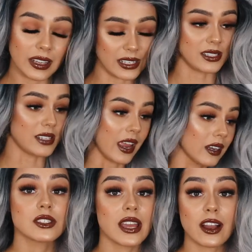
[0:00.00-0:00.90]
it's
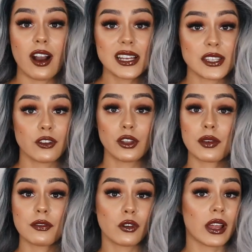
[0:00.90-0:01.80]
insane. So yeah, guys, if you're
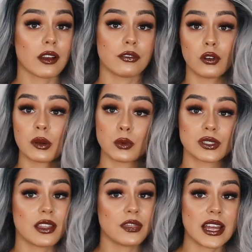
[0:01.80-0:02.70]
looking for like affordable
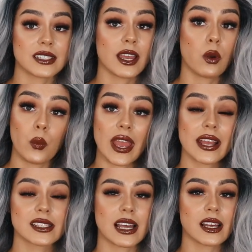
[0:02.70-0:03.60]
synthetic
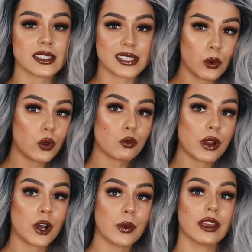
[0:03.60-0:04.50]
wigs that still look
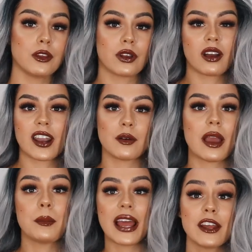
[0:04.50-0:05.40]
real and you can kind of
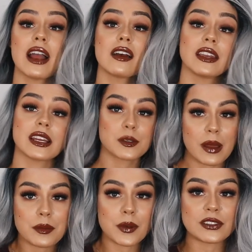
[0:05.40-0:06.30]
like play around and
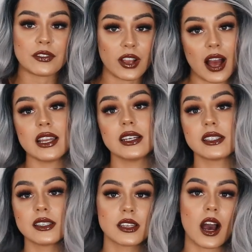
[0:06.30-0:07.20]
experiment with different colors
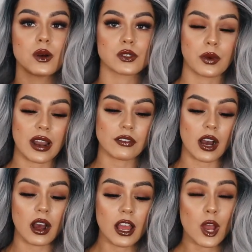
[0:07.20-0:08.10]
and styles or
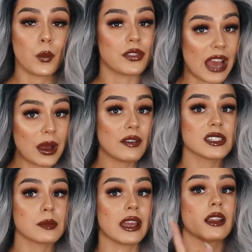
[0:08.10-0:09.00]
whatever without
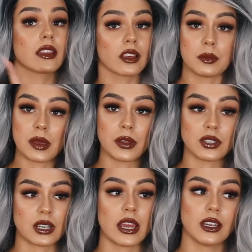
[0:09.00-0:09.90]
having to make like the
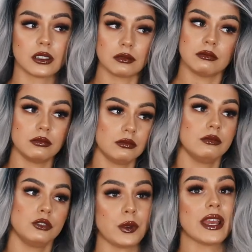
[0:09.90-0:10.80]
commitment to like
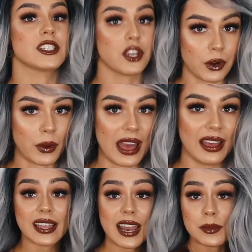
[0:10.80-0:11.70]
doing it to your real
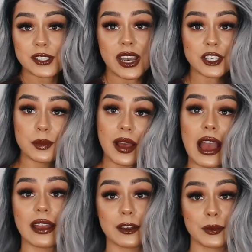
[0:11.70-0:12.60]
hair, then Amazon has your
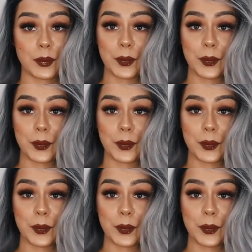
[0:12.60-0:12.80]
back.